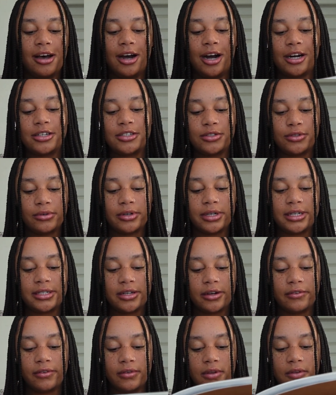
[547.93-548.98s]
Our stories are
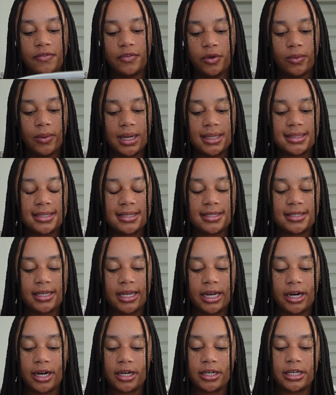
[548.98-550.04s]
full of nuances,
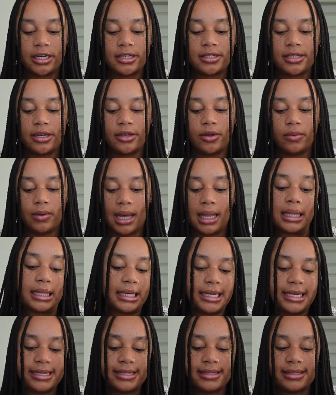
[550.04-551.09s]
characters, and
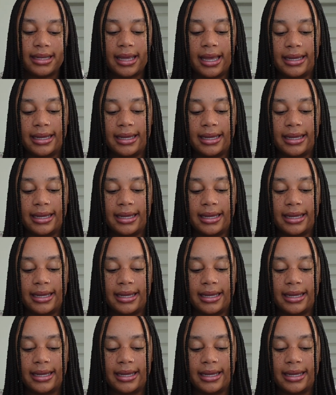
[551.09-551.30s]
dualities.